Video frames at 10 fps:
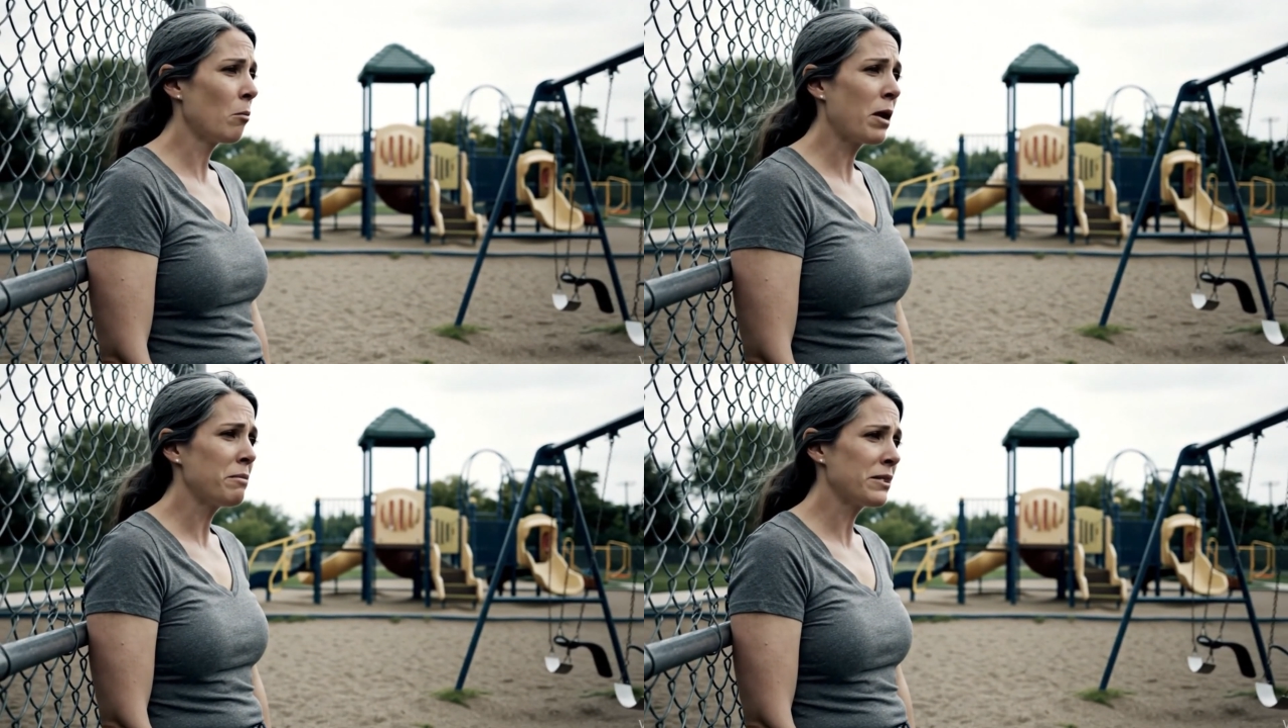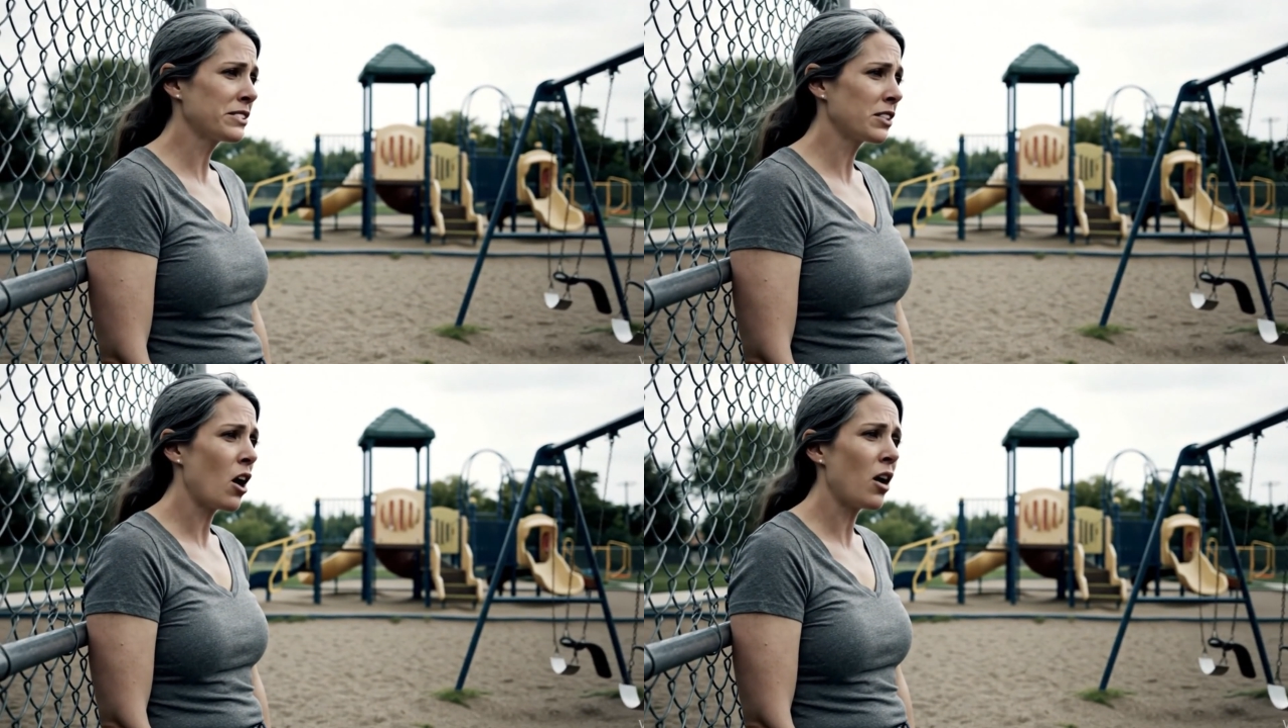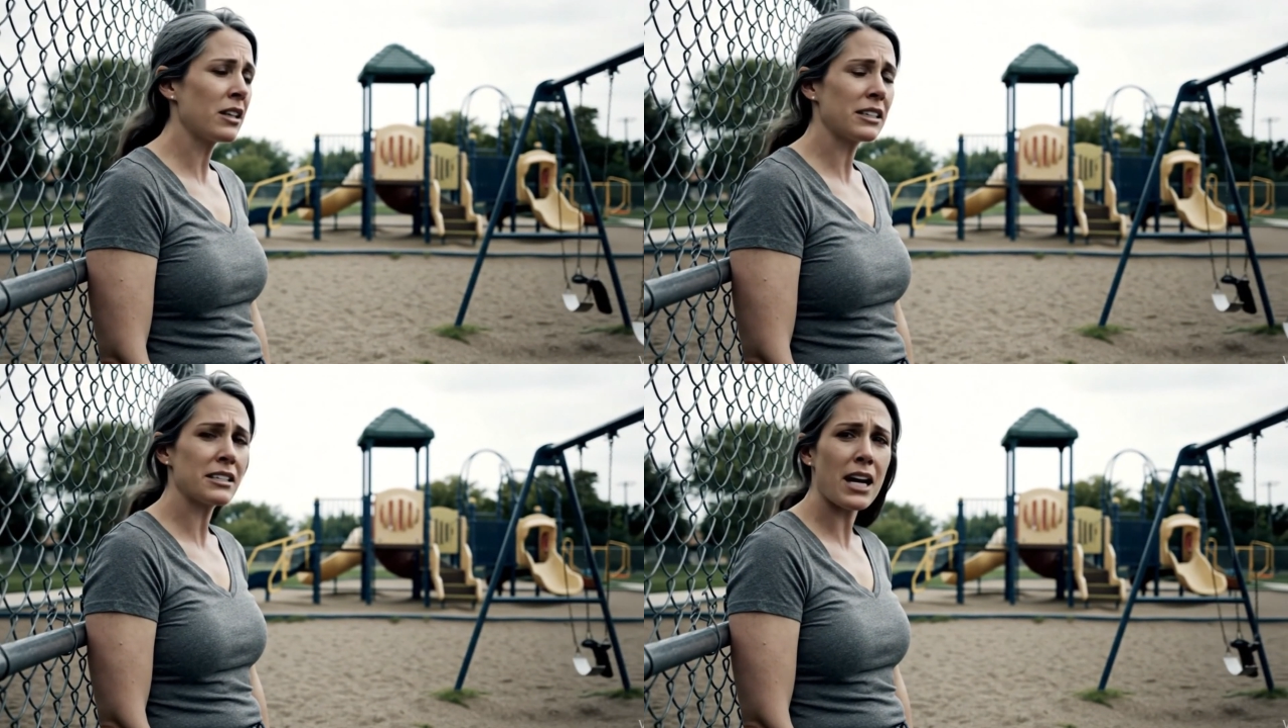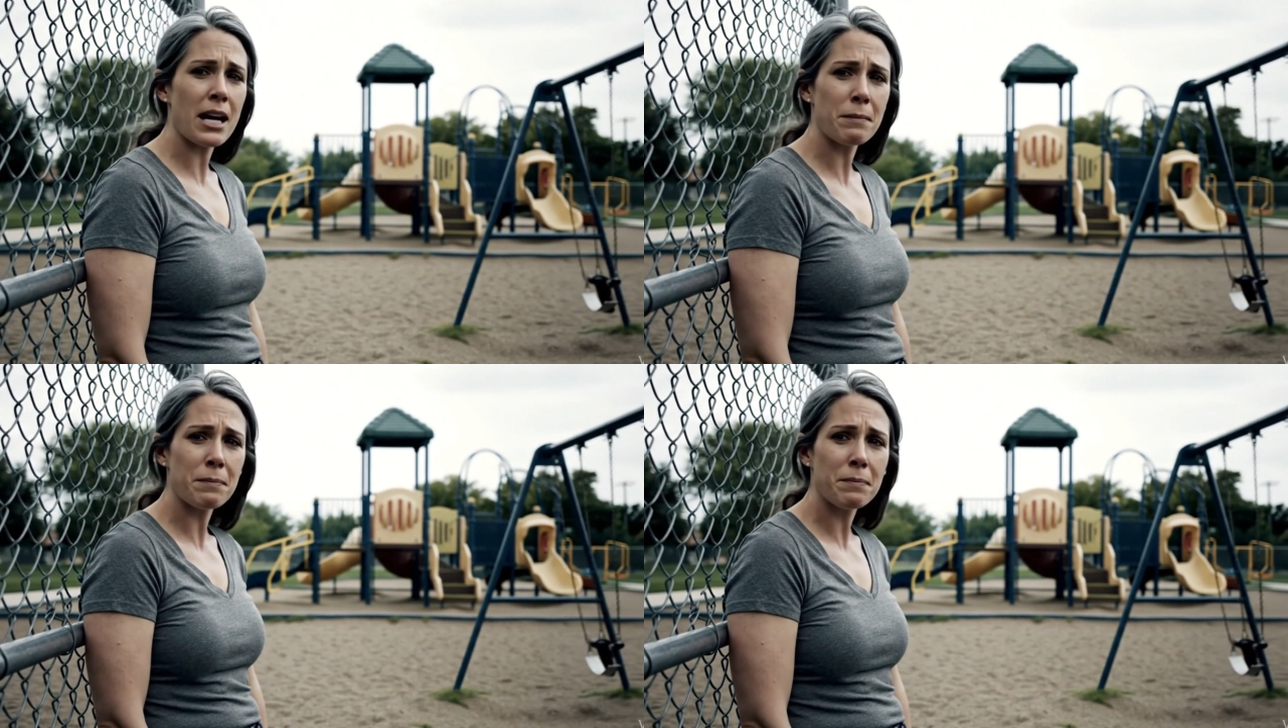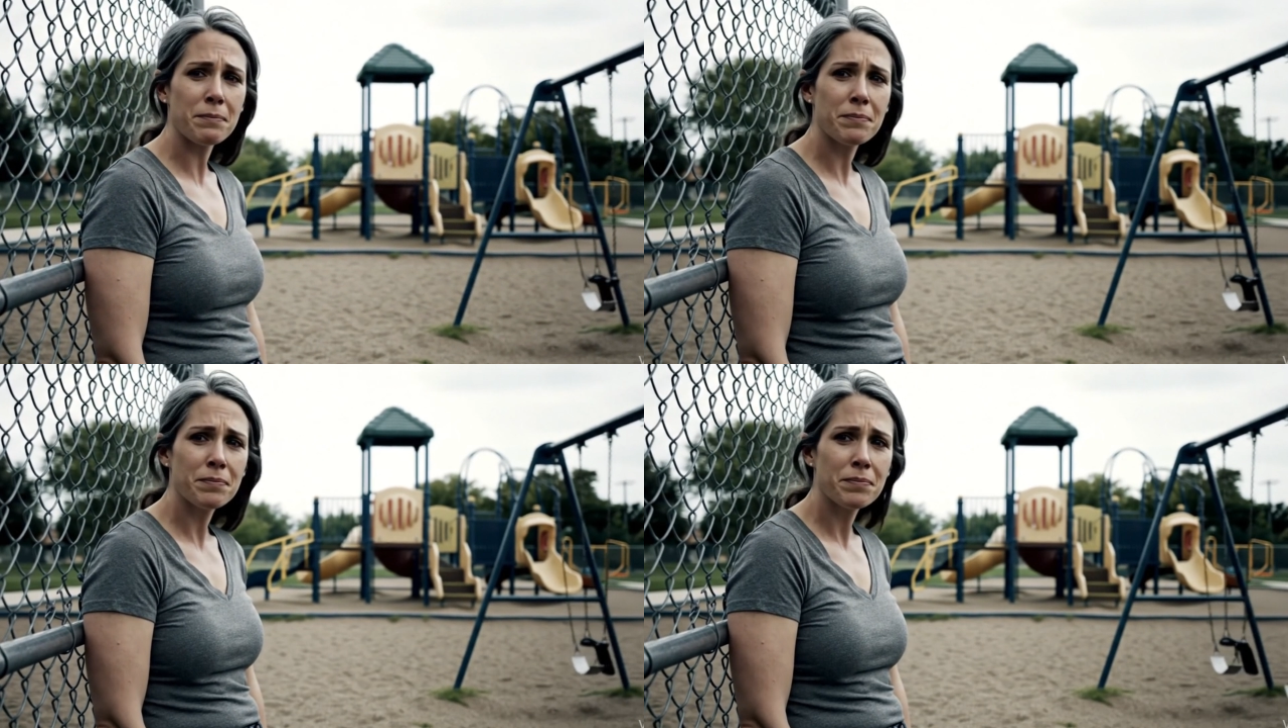"She didn't invite you,"
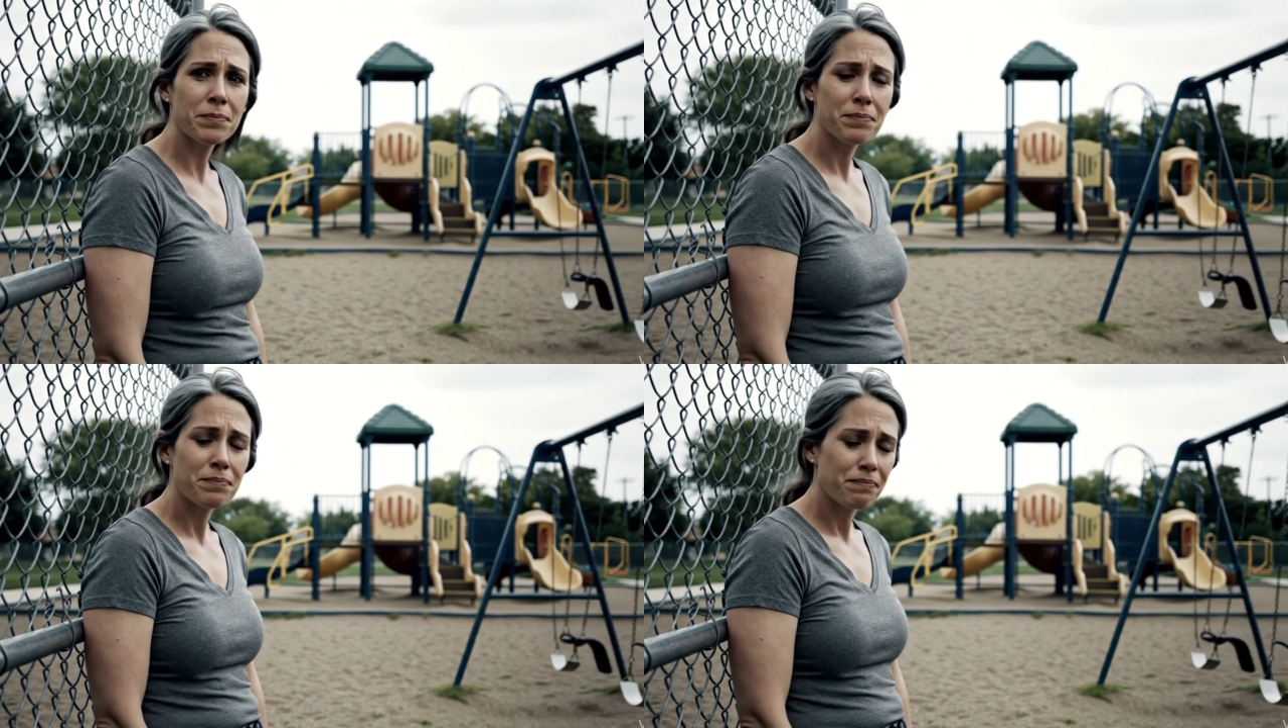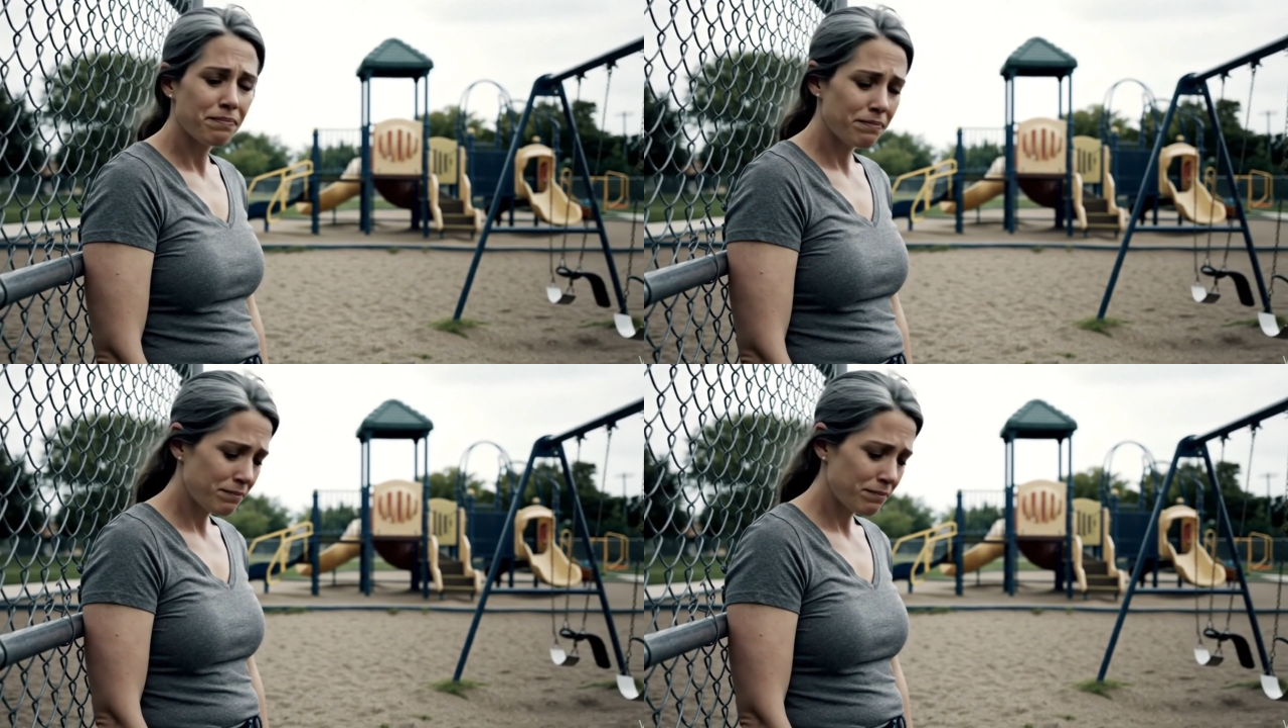Ethan corrected.